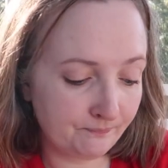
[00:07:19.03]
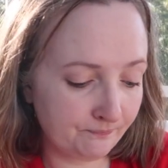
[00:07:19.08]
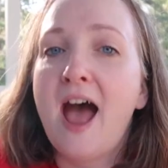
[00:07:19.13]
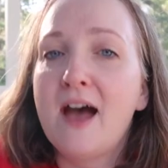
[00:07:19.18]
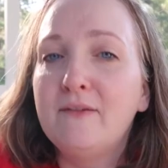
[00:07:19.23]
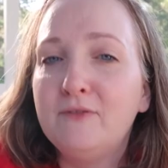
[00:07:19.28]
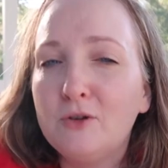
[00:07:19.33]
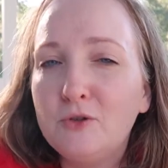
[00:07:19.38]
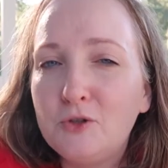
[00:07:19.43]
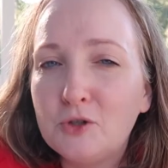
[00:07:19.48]

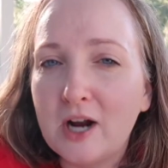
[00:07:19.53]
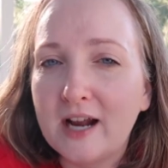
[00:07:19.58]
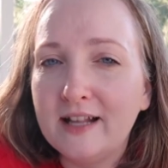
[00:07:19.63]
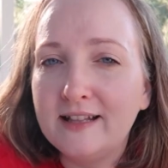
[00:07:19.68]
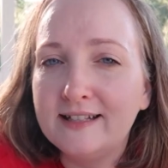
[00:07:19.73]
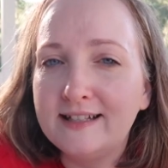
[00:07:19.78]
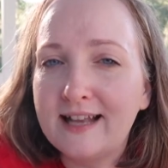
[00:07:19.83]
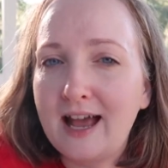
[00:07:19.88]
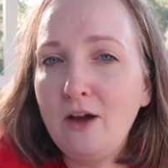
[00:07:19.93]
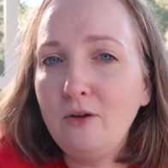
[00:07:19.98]
Have you tried
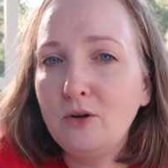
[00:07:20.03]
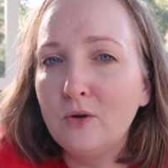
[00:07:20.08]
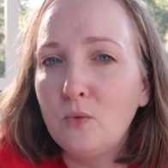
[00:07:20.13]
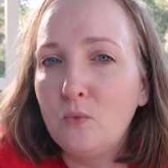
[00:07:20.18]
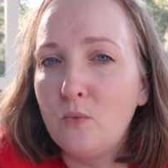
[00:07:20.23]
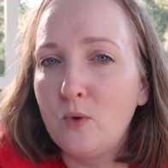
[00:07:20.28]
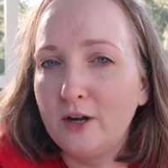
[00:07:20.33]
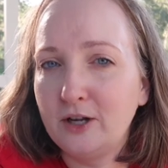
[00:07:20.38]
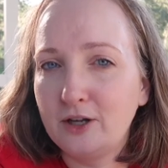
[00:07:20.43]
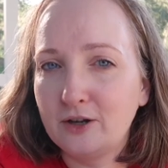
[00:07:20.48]
this out?
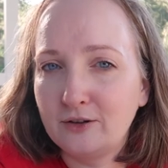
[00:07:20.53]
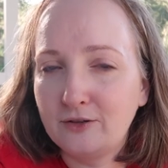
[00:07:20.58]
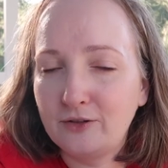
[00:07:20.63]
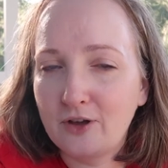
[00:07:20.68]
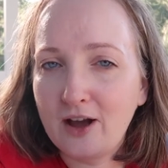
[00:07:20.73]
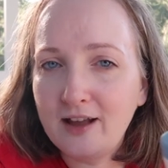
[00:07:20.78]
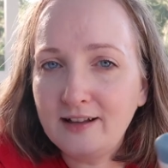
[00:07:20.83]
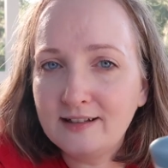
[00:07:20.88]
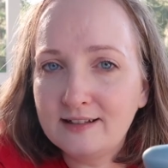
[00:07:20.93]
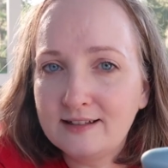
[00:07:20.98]
What are your
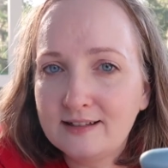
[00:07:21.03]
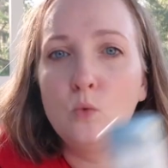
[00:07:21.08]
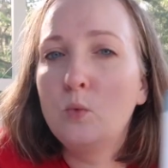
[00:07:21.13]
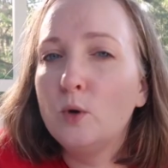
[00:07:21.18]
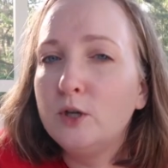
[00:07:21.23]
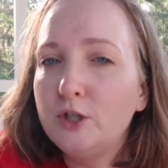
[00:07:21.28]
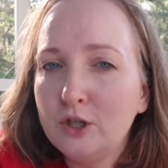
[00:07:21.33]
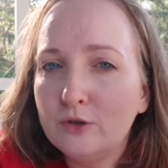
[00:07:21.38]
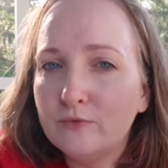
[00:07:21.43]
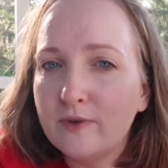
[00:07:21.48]
thoughts?
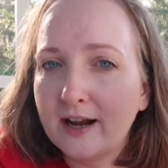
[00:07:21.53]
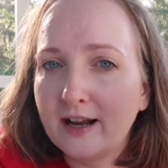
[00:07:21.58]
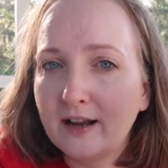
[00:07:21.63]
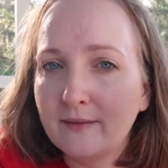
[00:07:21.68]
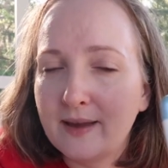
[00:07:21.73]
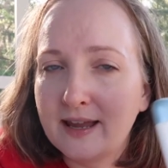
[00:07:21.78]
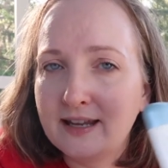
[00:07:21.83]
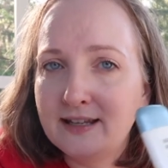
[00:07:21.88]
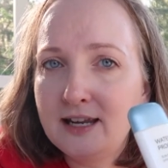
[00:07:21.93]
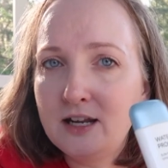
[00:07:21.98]
Would you
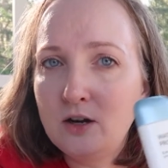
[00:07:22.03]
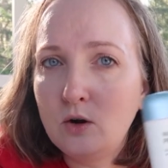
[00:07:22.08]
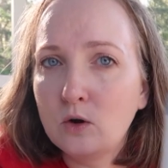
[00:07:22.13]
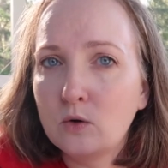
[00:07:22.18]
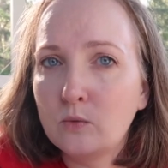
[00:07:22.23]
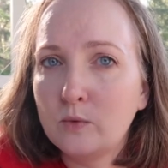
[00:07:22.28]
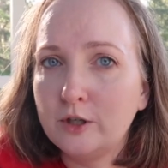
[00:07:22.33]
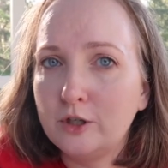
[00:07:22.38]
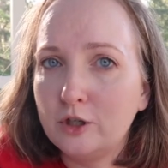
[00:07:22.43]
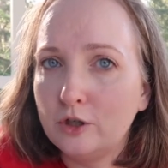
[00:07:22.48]
recommend it
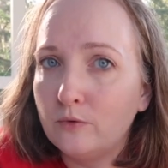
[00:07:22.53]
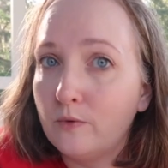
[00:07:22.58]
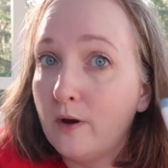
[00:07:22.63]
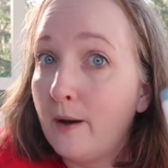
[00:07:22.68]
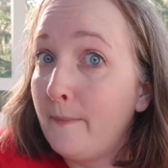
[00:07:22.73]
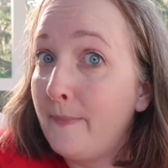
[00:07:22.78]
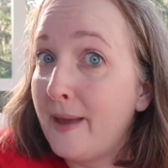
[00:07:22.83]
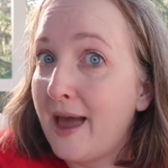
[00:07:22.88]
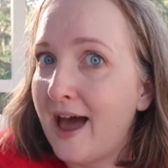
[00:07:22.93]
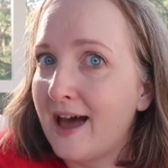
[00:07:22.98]
or would you
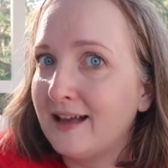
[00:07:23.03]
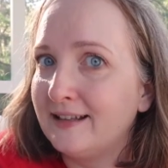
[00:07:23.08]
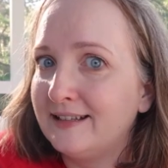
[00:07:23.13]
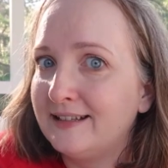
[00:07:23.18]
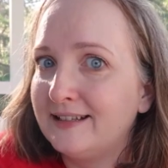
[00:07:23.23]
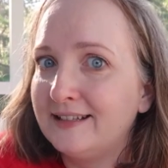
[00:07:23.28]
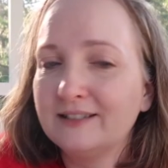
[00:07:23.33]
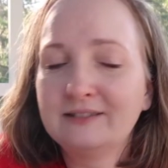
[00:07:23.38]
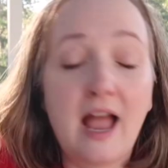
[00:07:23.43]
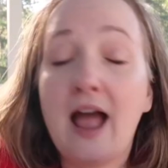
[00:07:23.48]

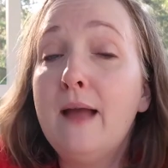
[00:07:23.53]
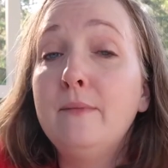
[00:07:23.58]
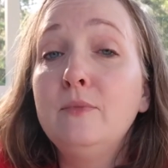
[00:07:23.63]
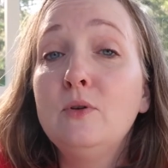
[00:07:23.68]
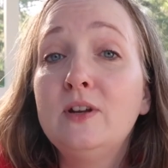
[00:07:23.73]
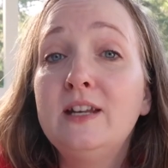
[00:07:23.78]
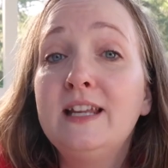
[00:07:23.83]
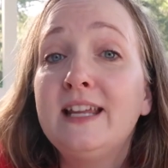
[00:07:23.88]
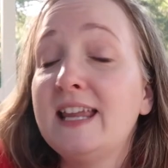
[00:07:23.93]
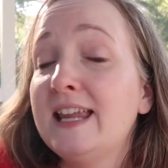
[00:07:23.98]
pass? I'm
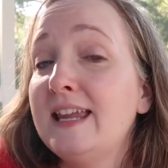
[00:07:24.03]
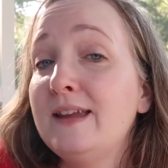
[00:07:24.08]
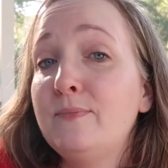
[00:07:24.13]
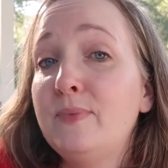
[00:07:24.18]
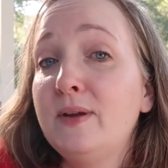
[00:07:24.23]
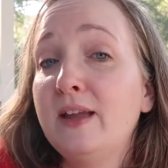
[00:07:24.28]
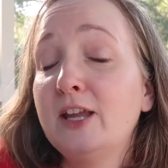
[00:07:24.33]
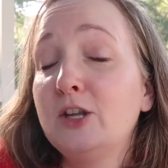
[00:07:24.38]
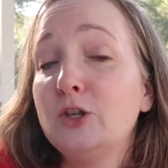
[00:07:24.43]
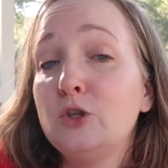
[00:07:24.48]
going to
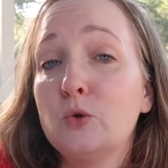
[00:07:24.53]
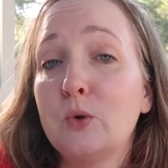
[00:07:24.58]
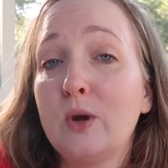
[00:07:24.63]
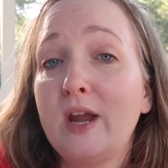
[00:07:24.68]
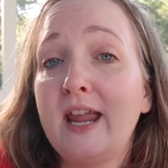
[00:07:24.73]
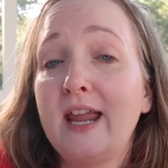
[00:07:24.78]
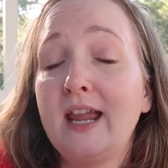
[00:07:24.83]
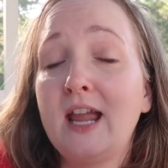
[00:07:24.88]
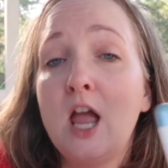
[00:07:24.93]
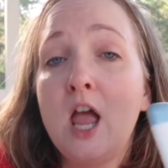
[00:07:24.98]
keep
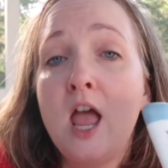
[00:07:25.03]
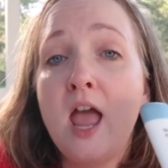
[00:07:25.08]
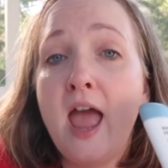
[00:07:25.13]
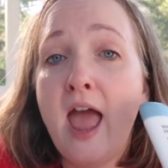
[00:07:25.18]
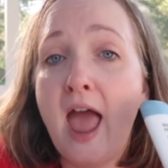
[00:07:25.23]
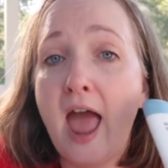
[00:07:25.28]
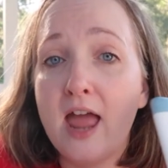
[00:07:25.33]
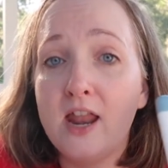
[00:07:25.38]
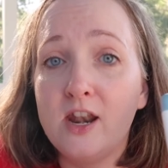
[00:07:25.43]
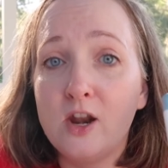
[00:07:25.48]
enjoying
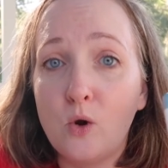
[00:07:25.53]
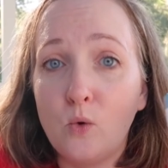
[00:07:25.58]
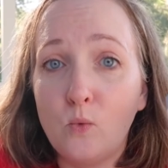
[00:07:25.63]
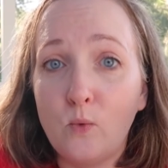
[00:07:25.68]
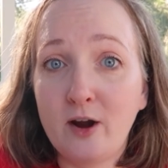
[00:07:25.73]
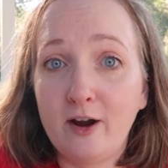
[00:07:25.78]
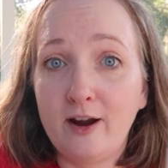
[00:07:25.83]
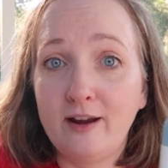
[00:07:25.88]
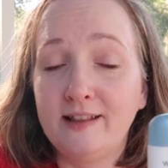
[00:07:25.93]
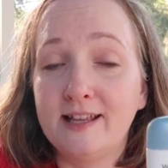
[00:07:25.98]
and
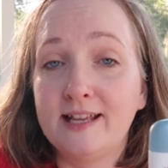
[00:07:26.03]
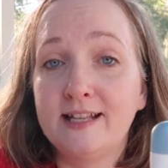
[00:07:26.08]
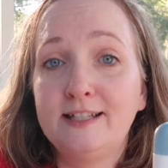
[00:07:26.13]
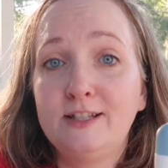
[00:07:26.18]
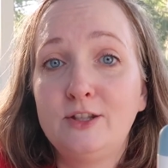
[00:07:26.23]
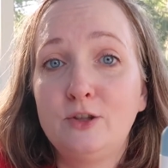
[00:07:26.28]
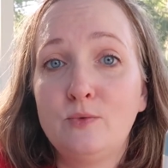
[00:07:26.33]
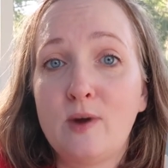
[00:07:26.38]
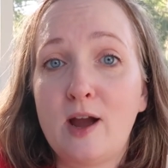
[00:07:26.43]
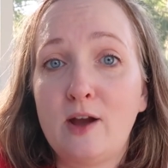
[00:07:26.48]
wearing this
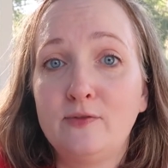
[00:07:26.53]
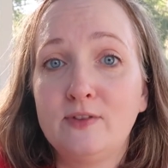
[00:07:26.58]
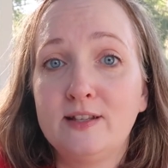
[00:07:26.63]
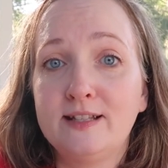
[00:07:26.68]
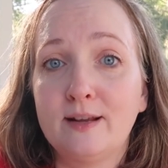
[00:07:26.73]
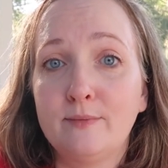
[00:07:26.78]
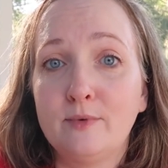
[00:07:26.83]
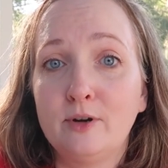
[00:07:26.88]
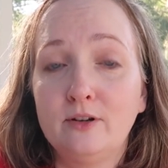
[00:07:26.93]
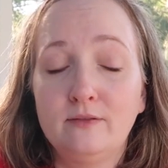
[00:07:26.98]
throughout the
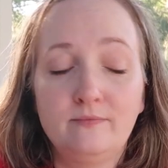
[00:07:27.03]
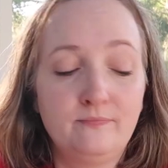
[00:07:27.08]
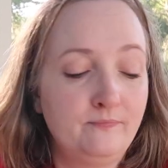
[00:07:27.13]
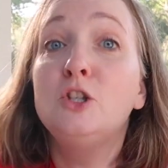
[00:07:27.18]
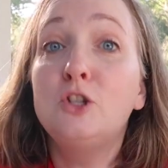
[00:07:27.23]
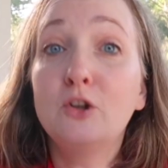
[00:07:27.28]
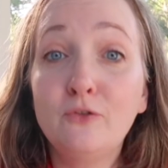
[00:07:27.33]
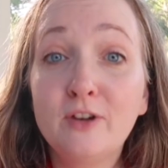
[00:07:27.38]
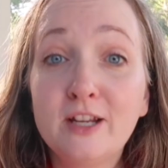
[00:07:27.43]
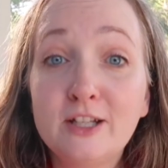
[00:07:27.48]
summer.
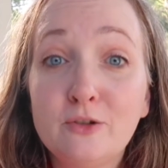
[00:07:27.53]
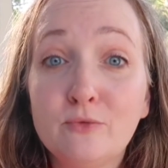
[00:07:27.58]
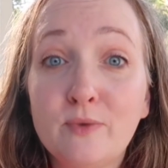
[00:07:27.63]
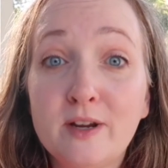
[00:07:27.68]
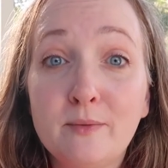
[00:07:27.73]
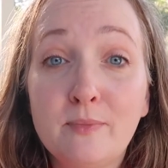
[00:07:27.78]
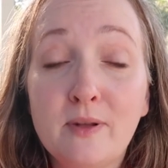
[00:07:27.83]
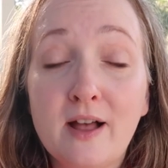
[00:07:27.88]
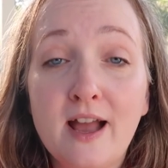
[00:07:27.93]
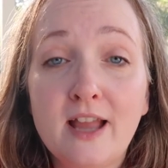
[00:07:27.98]
Don't forget to
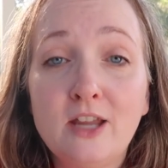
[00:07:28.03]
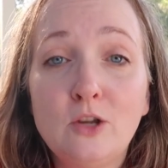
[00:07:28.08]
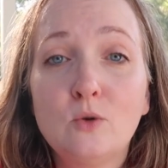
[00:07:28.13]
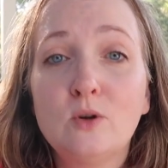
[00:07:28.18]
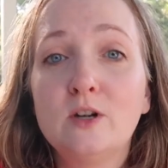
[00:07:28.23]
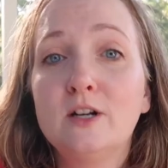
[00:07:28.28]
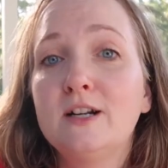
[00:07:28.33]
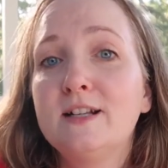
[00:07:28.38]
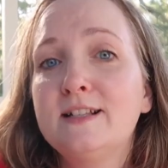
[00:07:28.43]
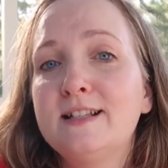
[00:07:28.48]
reapply
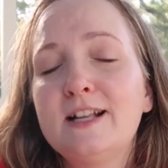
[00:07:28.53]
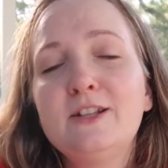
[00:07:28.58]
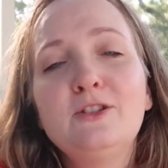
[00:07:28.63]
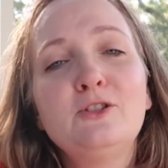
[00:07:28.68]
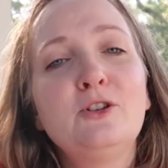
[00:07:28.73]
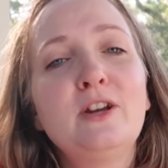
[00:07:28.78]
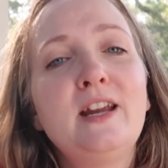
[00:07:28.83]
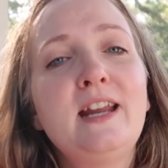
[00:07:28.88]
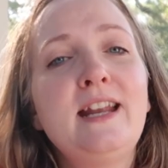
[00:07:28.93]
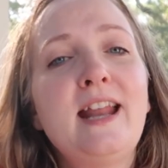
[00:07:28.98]
your
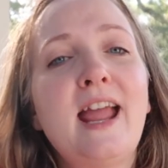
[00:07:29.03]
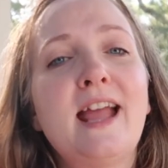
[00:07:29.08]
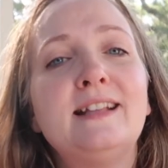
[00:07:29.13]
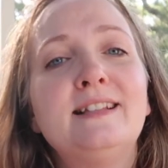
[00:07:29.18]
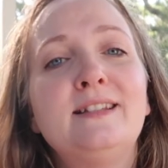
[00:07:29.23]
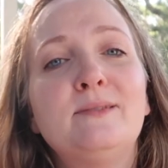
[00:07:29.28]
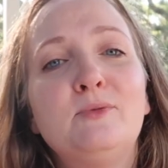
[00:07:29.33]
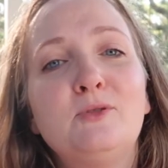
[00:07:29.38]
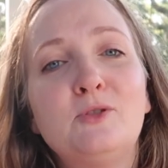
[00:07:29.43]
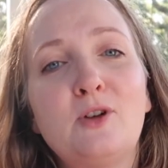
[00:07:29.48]
sunscreen
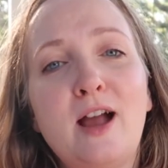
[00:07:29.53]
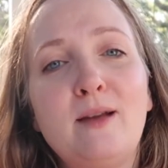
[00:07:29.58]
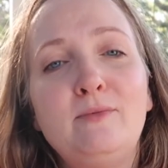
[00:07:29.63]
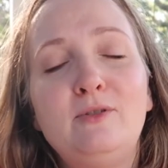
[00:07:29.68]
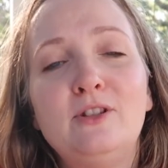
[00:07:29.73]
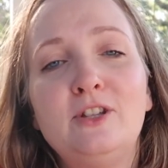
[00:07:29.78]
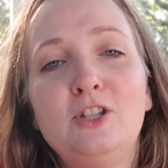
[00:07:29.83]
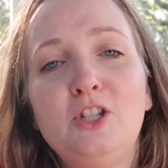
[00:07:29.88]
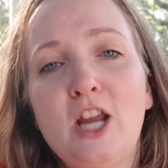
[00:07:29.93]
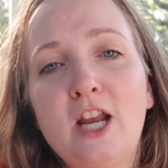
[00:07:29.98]
and subscribe
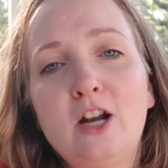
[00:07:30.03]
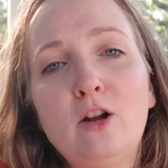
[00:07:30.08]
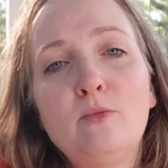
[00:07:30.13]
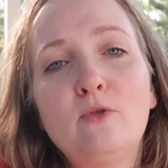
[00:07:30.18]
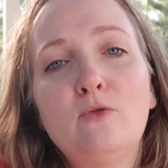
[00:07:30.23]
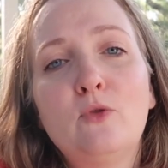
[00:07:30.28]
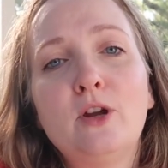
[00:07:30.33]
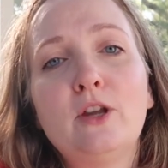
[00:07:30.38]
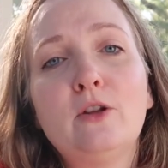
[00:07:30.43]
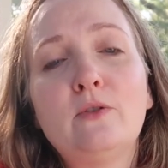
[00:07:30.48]
to the channel
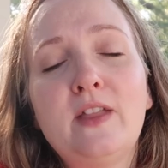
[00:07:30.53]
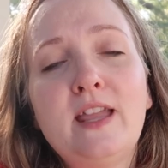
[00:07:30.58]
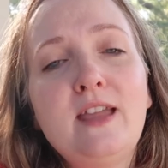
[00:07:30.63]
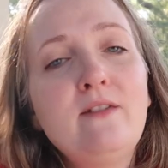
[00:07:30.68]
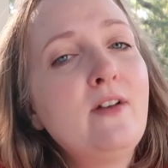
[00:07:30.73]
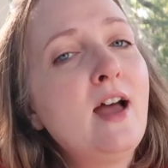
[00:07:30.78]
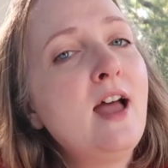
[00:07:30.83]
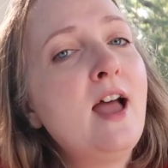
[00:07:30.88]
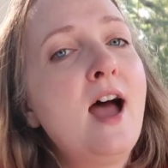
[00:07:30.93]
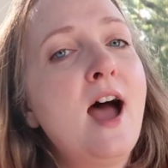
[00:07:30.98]
before you
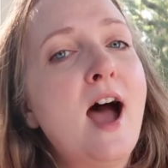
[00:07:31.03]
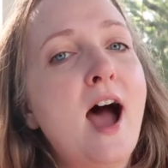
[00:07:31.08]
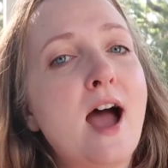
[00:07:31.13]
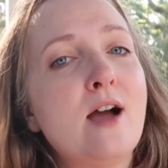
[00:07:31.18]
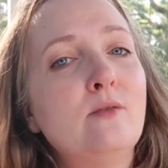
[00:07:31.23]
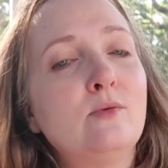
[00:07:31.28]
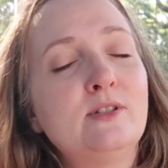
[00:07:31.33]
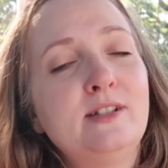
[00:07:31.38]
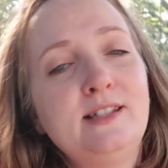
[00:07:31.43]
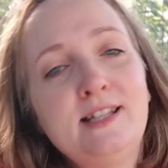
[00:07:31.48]
leave.
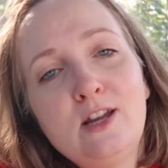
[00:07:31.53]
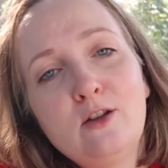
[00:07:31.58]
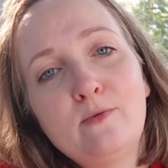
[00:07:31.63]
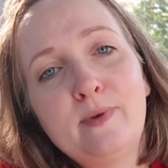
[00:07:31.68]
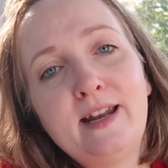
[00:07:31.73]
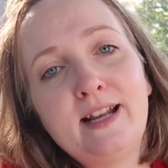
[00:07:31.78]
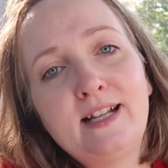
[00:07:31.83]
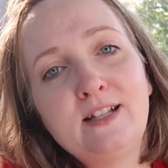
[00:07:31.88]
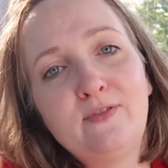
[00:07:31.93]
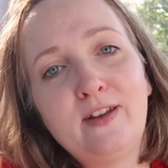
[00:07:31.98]
I will see you in
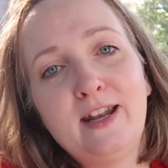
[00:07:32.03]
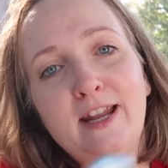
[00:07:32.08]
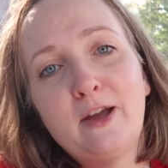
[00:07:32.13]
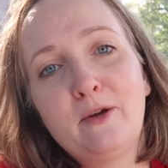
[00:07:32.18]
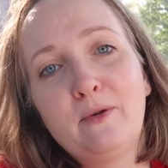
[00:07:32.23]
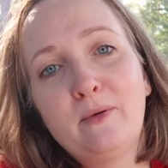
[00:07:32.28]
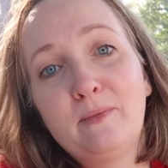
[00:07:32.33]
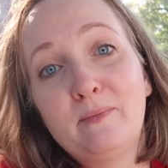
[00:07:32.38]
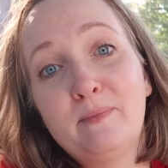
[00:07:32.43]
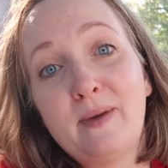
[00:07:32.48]
my next
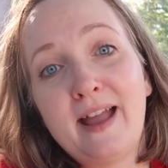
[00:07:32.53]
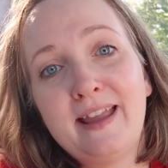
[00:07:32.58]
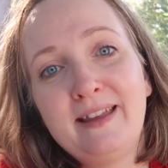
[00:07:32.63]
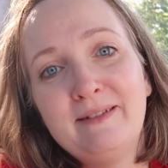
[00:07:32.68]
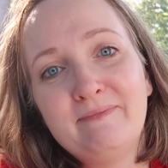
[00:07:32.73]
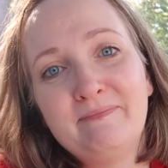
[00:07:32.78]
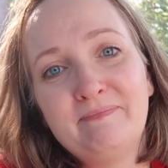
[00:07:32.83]
video. Bye.